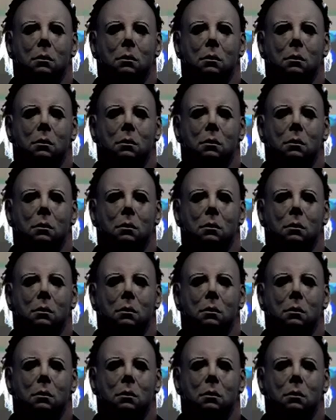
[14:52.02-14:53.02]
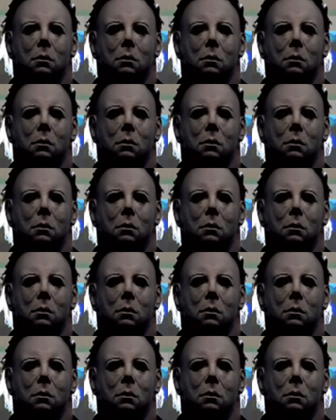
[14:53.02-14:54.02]

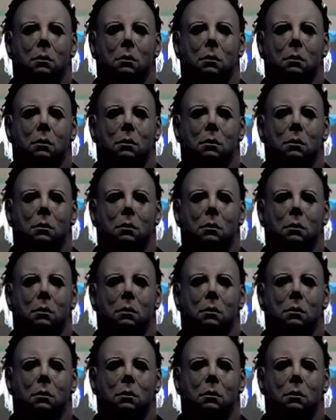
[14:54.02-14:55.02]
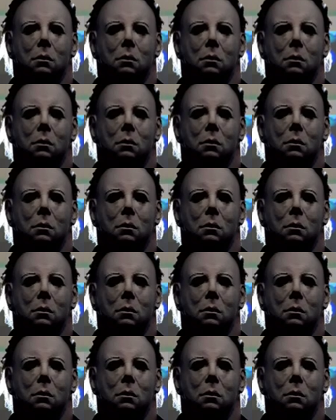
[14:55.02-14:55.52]
No words are spoken by the person on screen.